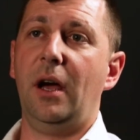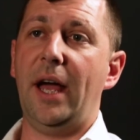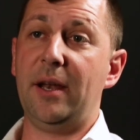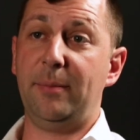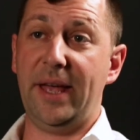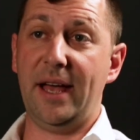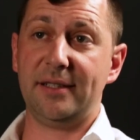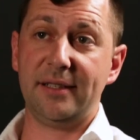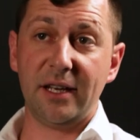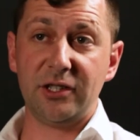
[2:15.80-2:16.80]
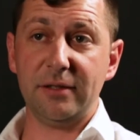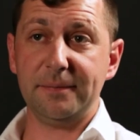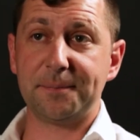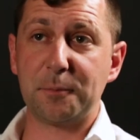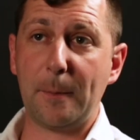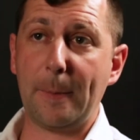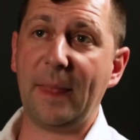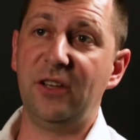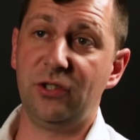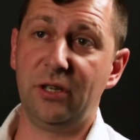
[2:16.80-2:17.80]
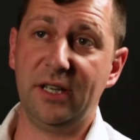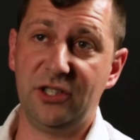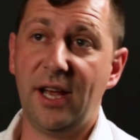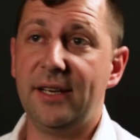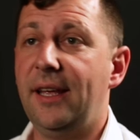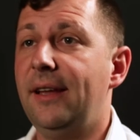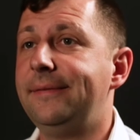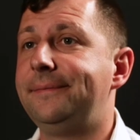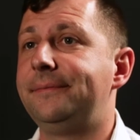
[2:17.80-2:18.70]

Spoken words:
at a power station during a shutdown